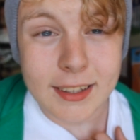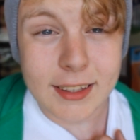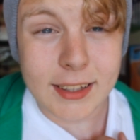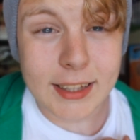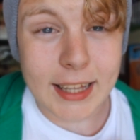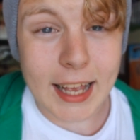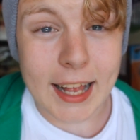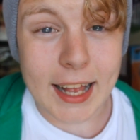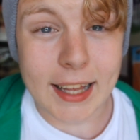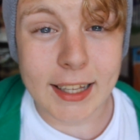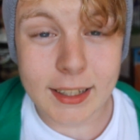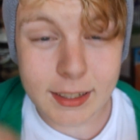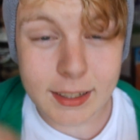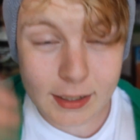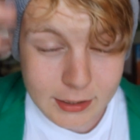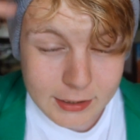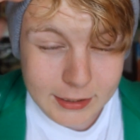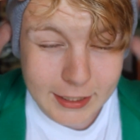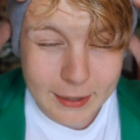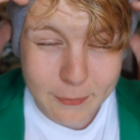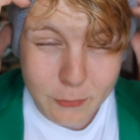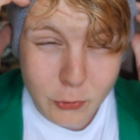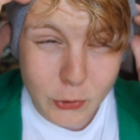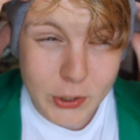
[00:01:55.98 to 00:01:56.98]
that
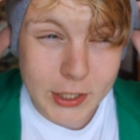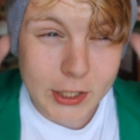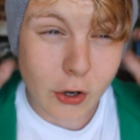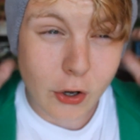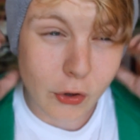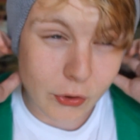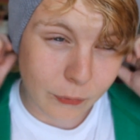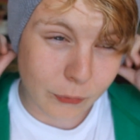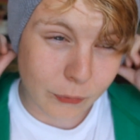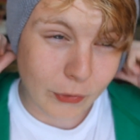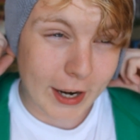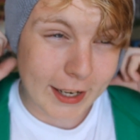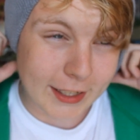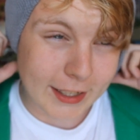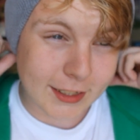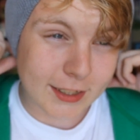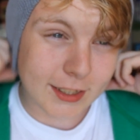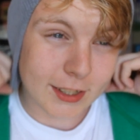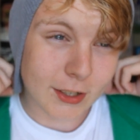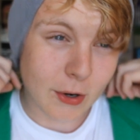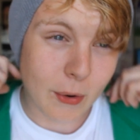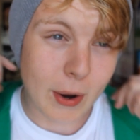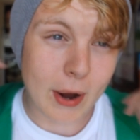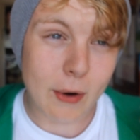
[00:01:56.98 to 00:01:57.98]
they've already got the friends
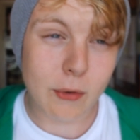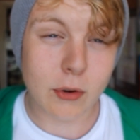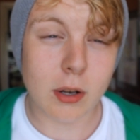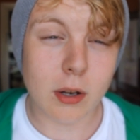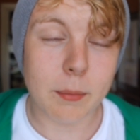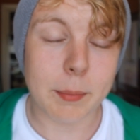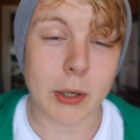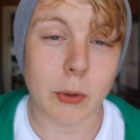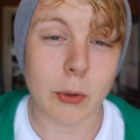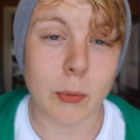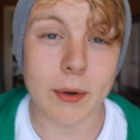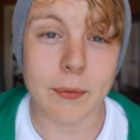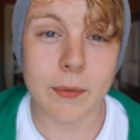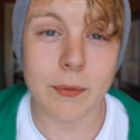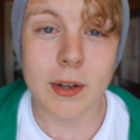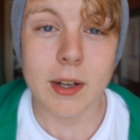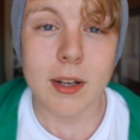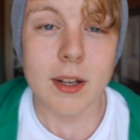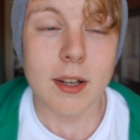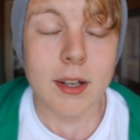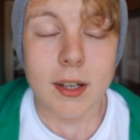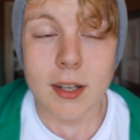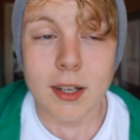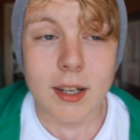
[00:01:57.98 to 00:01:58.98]
to go out clubbing with.
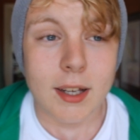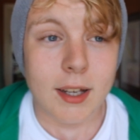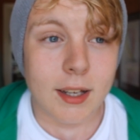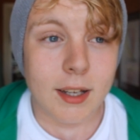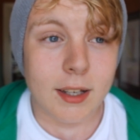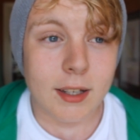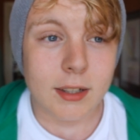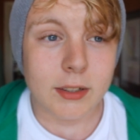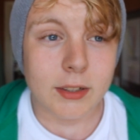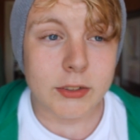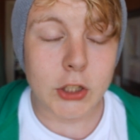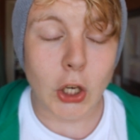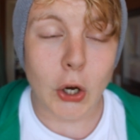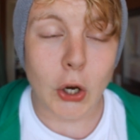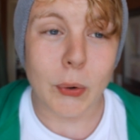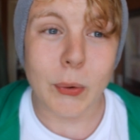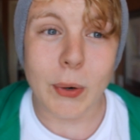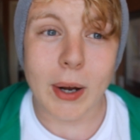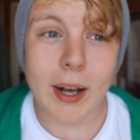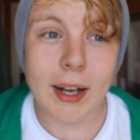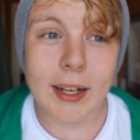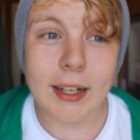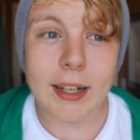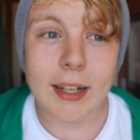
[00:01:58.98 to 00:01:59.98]
So